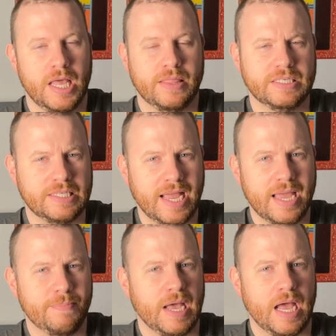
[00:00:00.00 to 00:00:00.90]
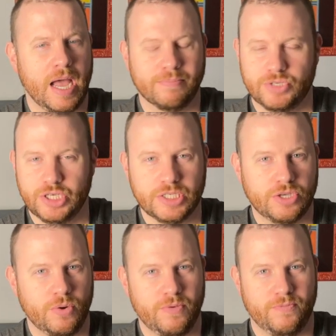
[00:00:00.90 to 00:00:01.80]
This time, I'm just
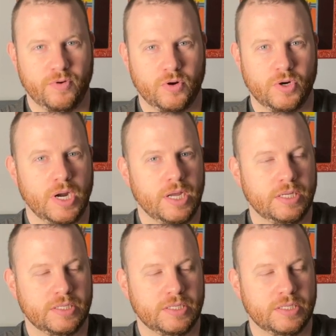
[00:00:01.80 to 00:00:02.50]
going for